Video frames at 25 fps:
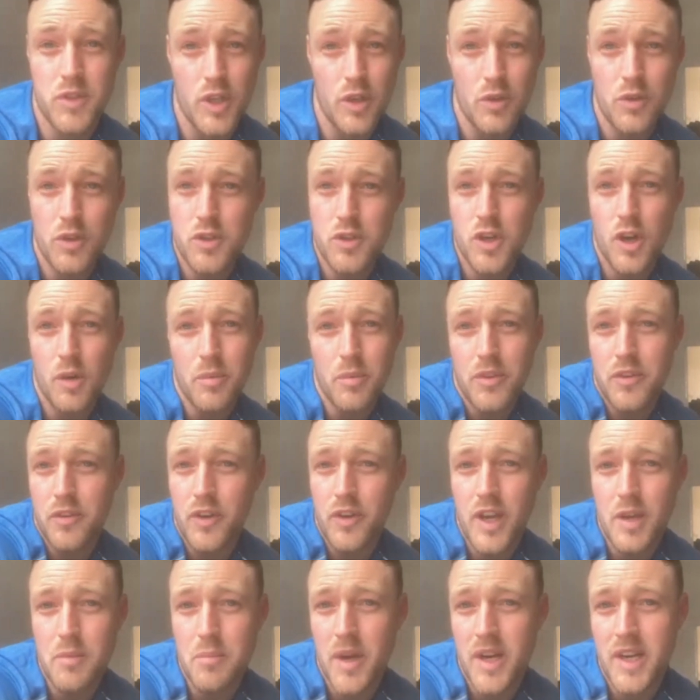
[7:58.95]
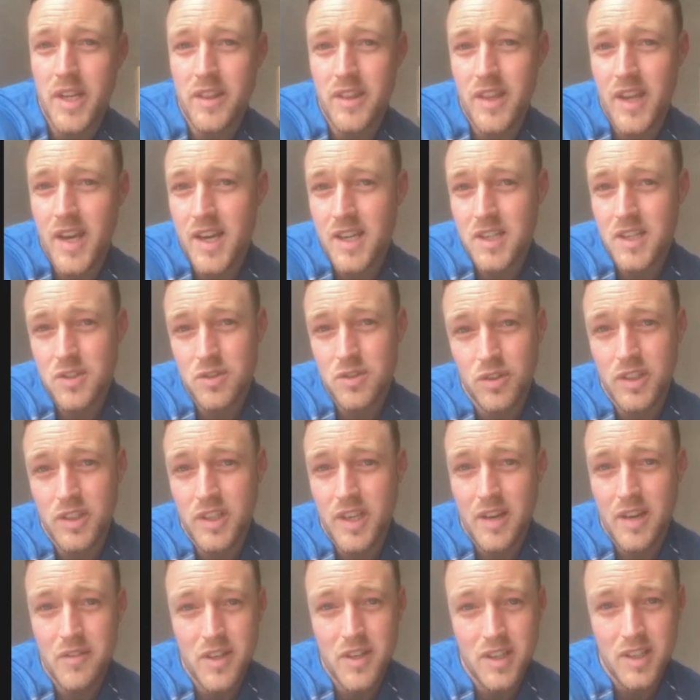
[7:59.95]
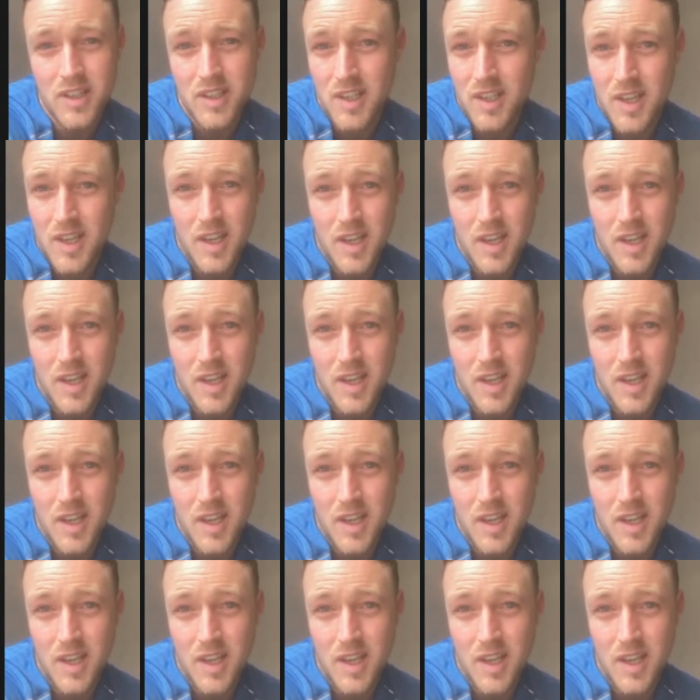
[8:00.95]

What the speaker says: the job of three men in there, they never,